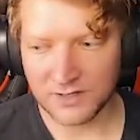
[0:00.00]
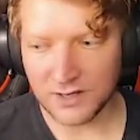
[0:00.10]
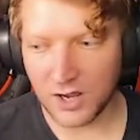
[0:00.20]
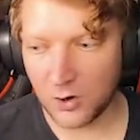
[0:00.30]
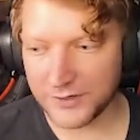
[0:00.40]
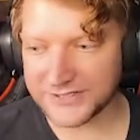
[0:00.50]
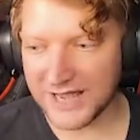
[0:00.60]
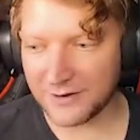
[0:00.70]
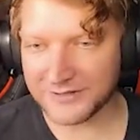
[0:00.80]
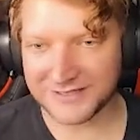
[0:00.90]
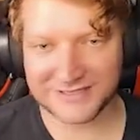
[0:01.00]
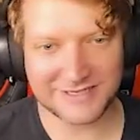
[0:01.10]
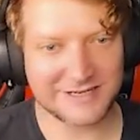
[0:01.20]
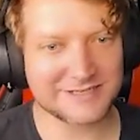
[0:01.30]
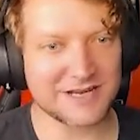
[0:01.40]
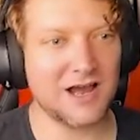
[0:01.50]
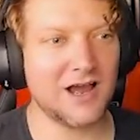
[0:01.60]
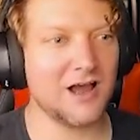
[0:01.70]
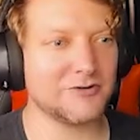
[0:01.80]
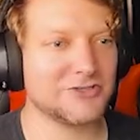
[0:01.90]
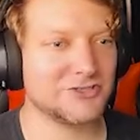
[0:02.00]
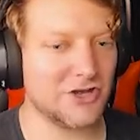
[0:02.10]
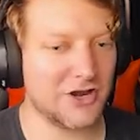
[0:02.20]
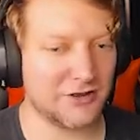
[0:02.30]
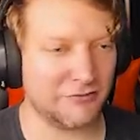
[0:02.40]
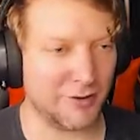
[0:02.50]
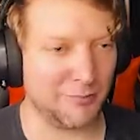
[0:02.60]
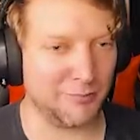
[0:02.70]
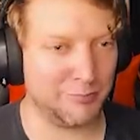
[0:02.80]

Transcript: Oh, is that what this is? Oh, son of a